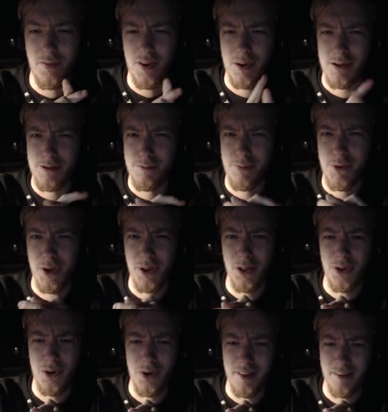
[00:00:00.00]
video is pretty
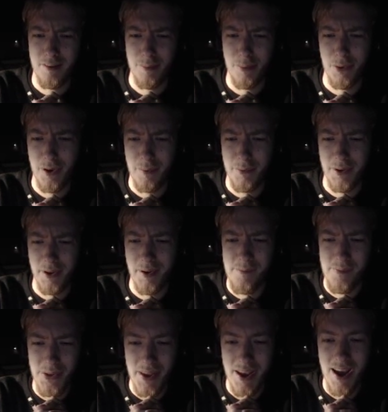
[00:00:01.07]
long at this point, but
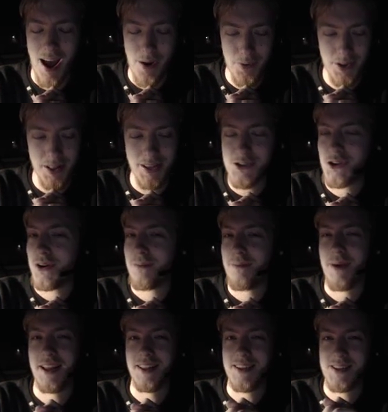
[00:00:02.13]
I really enjoyed
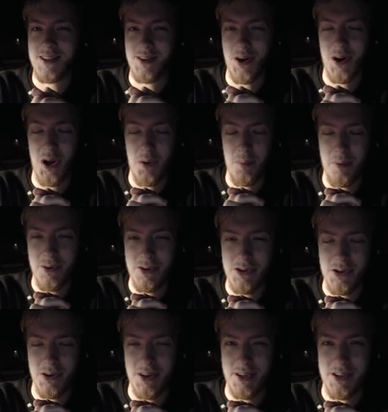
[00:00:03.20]
making this card. Hope you
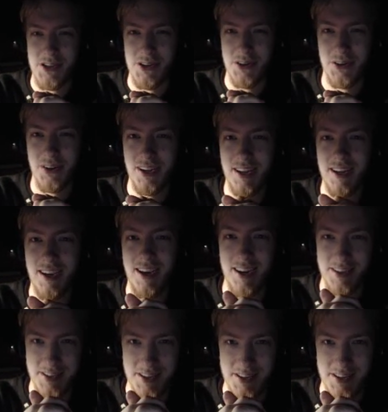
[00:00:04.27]
enjoyed it too. And I'll